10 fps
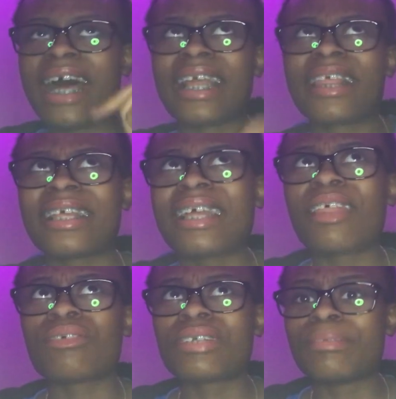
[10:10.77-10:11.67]
and I think they're
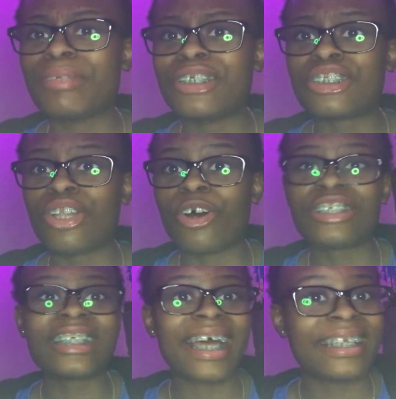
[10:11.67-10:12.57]
three meters long,
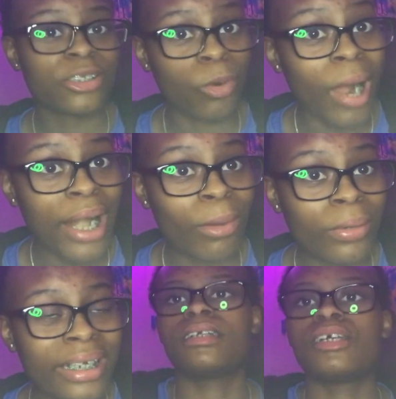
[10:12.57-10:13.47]
so that is quite long.